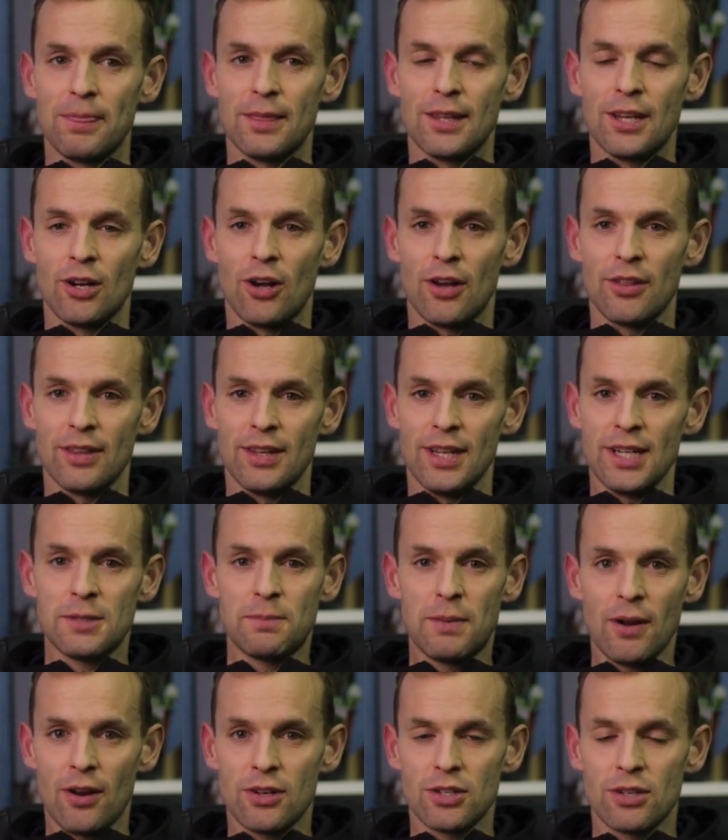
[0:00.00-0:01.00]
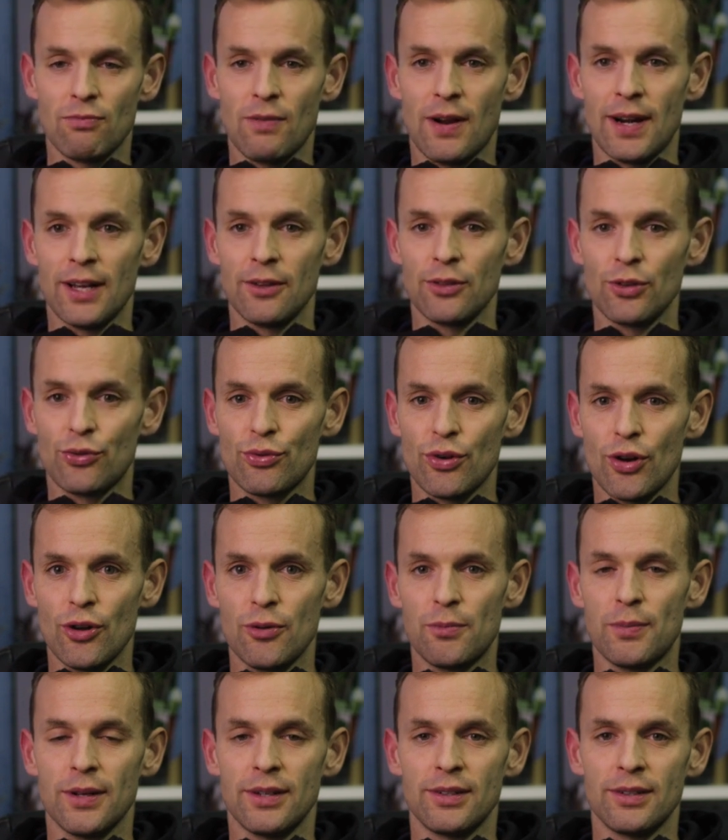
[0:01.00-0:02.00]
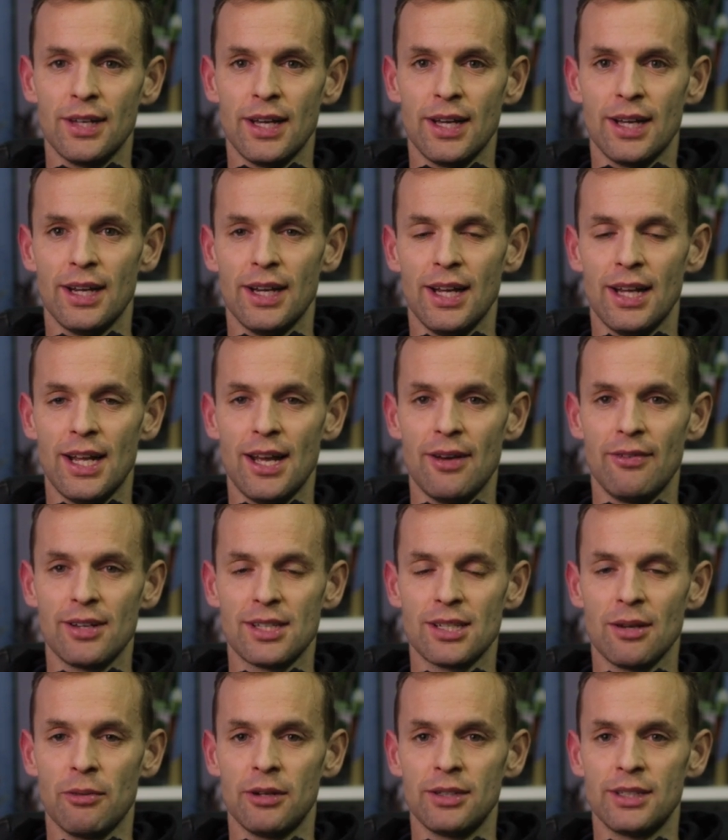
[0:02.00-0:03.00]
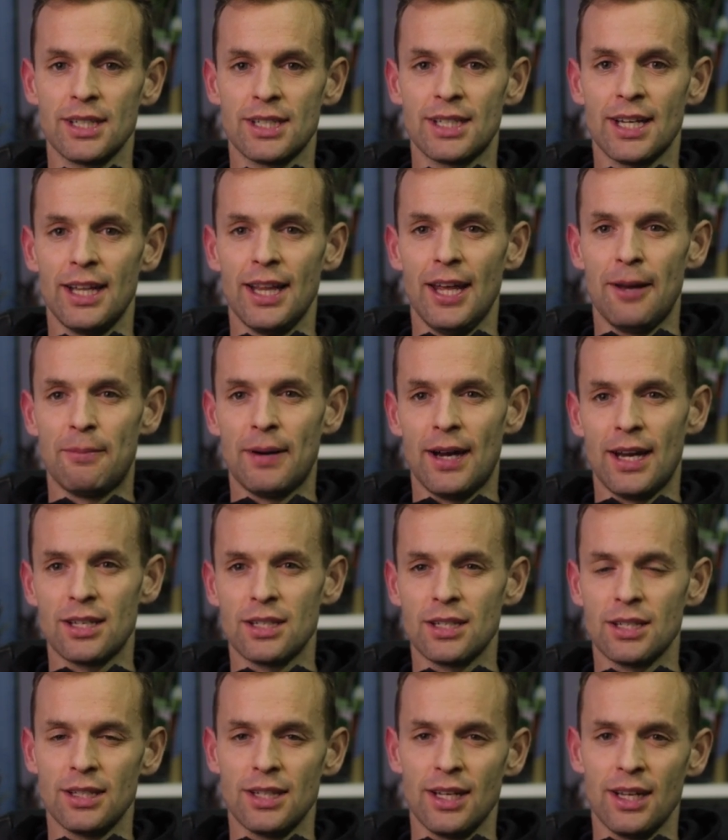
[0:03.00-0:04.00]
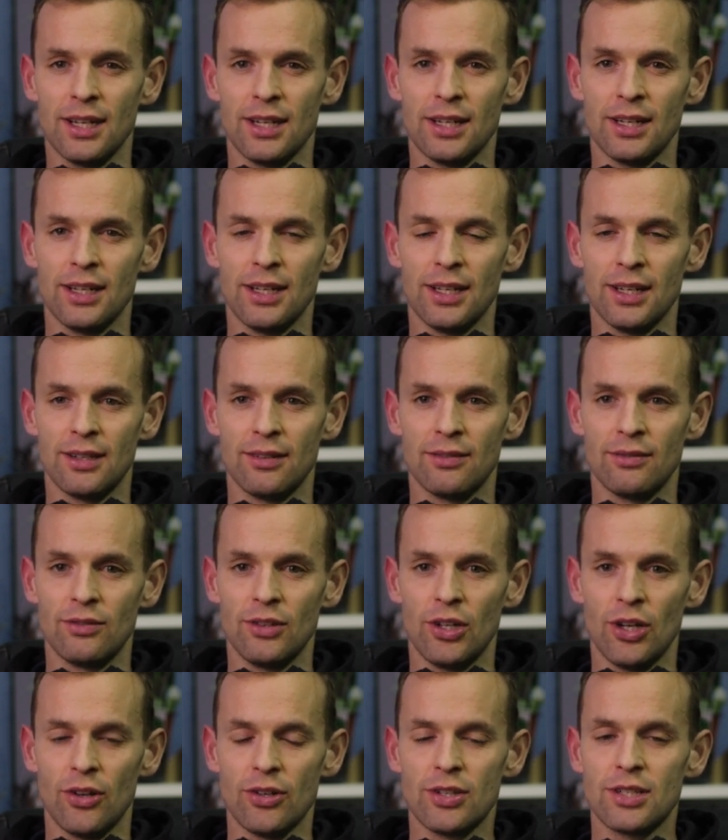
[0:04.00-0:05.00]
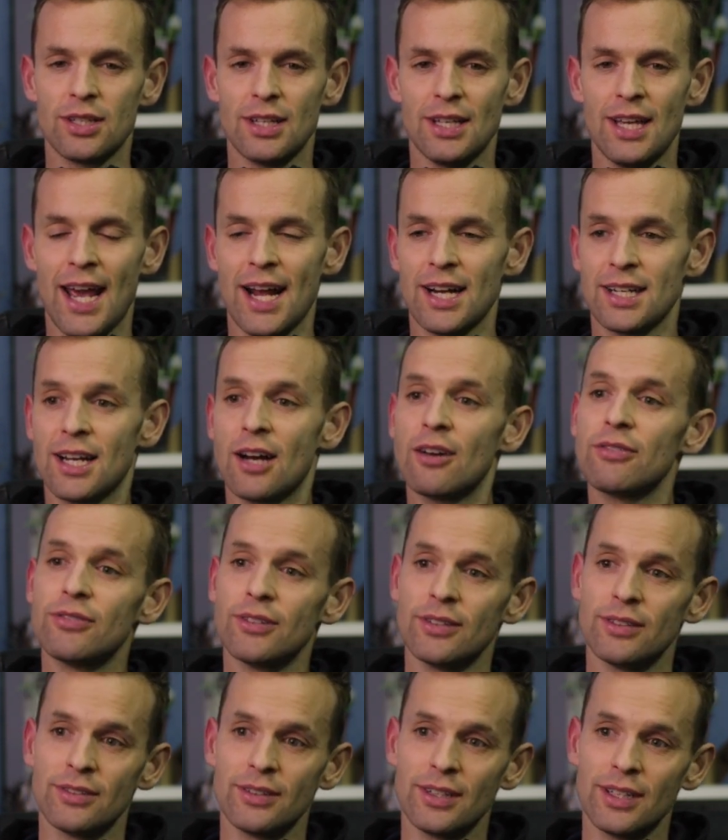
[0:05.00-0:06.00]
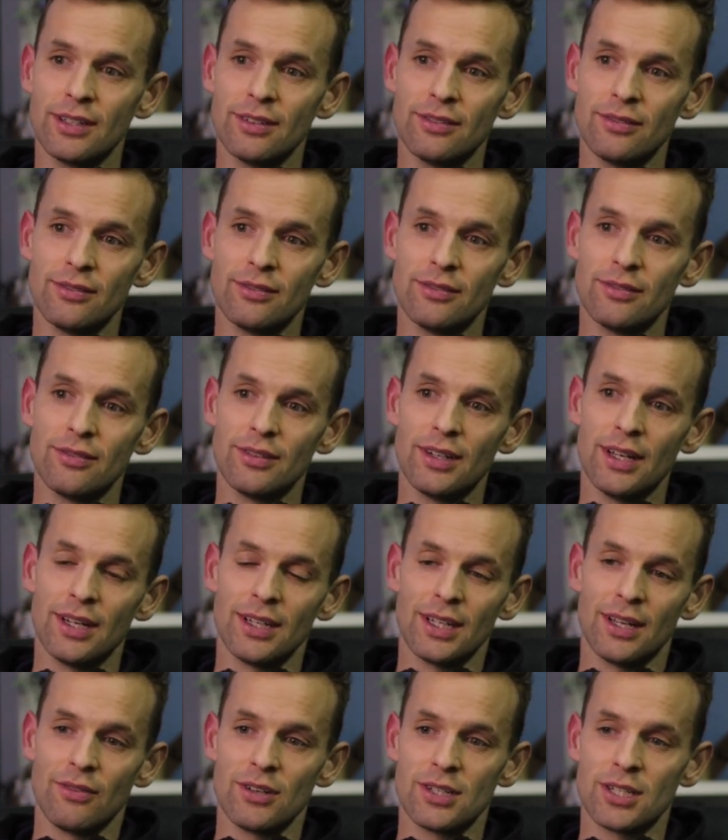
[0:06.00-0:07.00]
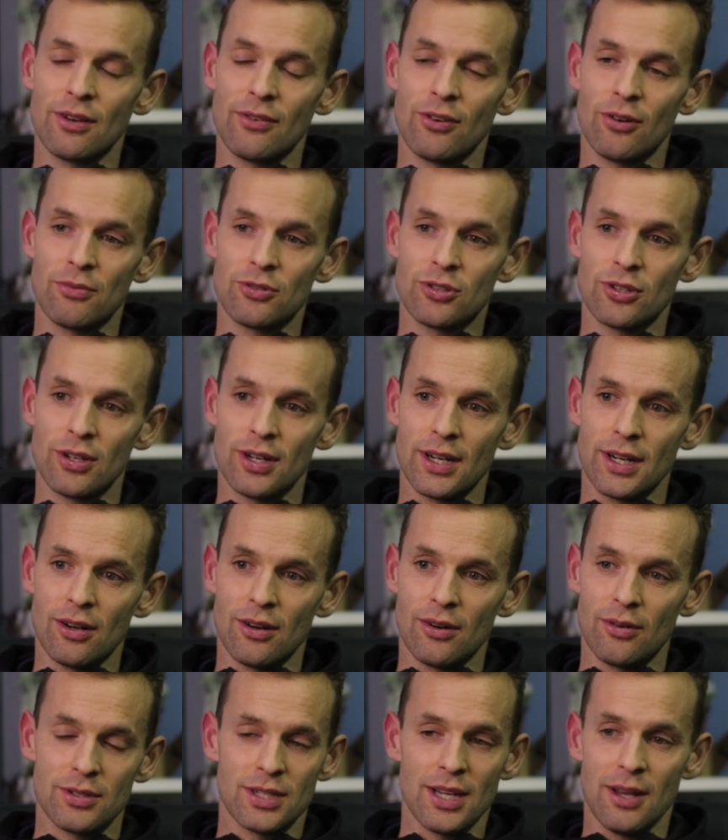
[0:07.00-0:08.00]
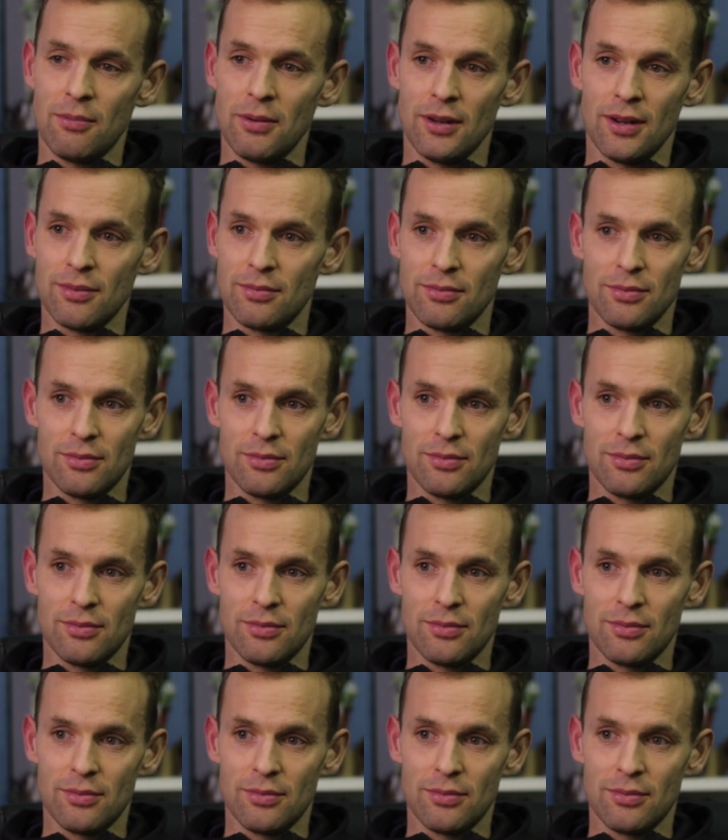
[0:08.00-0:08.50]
I think the experience of running in the group and having someone dictate that pace and hang tough and give yourself an opportunity, I was happy to